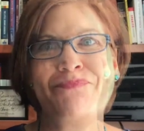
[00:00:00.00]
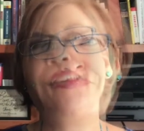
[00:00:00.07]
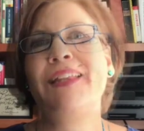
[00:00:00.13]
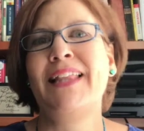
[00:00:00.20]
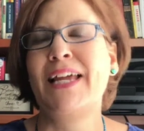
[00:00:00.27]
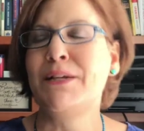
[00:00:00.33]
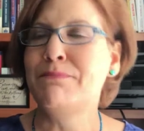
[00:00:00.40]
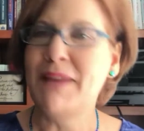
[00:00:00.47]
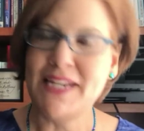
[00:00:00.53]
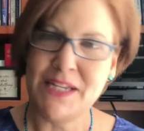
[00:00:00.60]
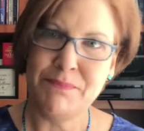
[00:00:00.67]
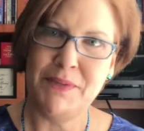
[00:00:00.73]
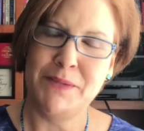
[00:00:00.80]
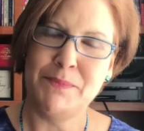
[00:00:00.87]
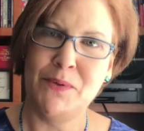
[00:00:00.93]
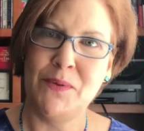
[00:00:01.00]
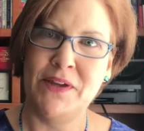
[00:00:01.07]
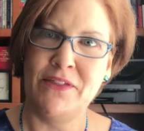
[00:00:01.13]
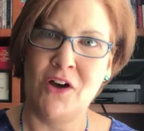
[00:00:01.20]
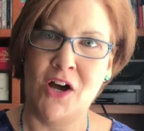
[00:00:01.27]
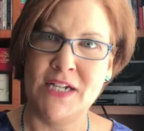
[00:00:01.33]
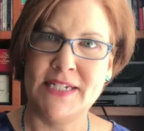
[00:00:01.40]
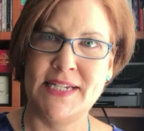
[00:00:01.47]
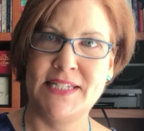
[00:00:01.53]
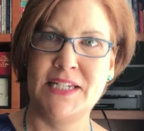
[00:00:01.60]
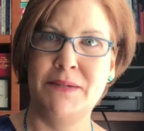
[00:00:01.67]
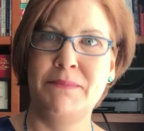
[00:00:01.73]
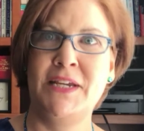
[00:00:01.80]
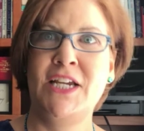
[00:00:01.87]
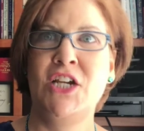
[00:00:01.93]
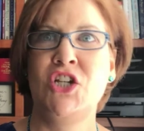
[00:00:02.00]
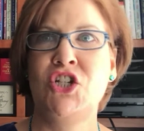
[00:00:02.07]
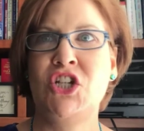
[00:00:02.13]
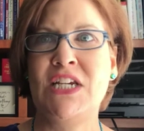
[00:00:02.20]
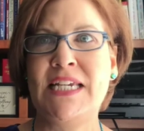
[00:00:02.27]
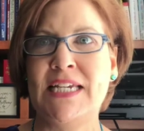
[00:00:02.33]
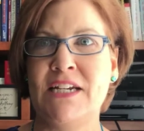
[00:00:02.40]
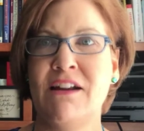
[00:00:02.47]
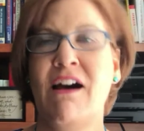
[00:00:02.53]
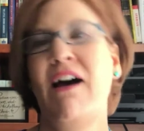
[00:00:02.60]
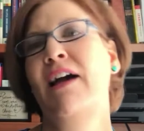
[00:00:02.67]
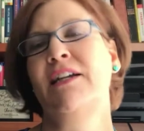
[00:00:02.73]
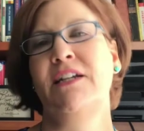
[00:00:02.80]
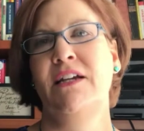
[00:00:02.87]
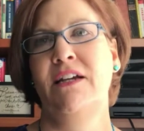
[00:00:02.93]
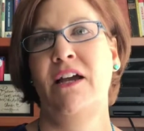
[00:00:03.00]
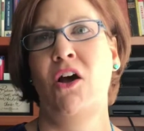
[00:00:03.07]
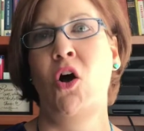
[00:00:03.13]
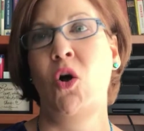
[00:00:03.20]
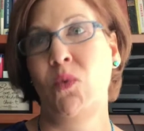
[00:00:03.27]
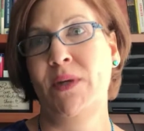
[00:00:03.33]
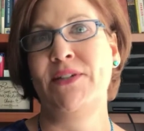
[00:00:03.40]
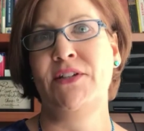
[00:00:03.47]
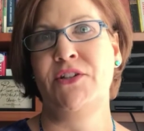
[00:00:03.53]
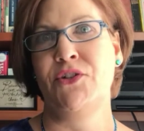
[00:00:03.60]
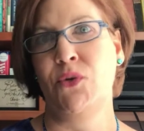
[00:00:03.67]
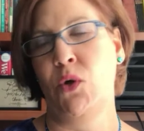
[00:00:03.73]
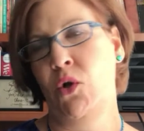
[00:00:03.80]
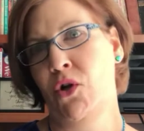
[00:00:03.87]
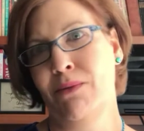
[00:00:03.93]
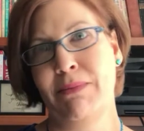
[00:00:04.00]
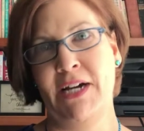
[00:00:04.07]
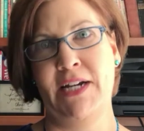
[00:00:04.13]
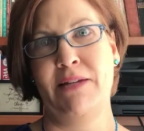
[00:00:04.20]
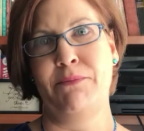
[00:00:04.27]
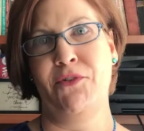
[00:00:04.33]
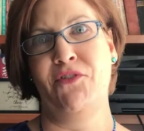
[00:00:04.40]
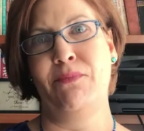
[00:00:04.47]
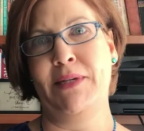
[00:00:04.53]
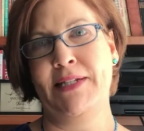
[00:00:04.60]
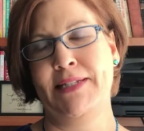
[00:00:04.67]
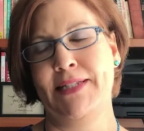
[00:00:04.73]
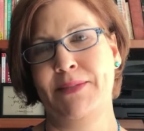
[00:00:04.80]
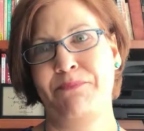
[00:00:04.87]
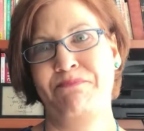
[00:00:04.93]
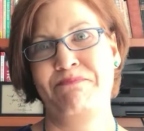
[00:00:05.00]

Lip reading: Like many people with autism, she cannot always control her body movements.